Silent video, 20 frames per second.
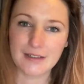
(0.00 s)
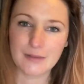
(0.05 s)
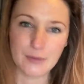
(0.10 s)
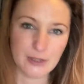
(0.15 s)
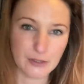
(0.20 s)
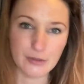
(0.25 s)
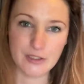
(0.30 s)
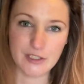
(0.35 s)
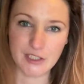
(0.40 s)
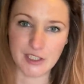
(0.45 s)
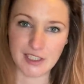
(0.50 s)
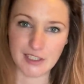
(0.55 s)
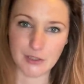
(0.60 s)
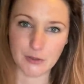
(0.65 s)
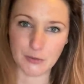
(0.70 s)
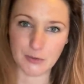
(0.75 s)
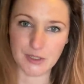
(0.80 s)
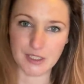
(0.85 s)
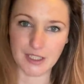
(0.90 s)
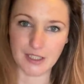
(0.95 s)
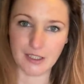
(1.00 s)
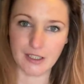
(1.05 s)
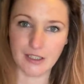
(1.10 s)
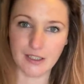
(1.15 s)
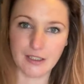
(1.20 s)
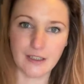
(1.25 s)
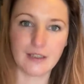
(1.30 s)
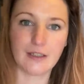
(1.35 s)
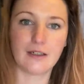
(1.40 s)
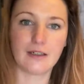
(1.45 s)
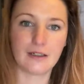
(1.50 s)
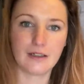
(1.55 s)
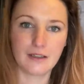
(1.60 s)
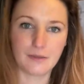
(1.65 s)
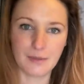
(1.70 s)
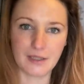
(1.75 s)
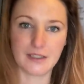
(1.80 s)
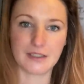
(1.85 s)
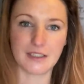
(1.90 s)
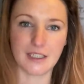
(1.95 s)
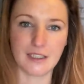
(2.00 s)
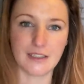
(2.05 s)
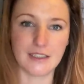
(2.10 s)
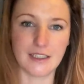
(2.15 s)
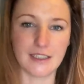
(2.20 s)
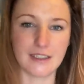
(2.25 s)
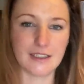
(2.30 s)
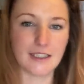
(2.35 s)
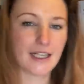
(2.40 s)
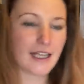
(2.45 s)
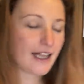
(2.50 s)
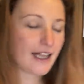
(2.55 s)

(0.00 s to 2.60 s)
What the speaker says: We're doing seed sorting. I'm excited.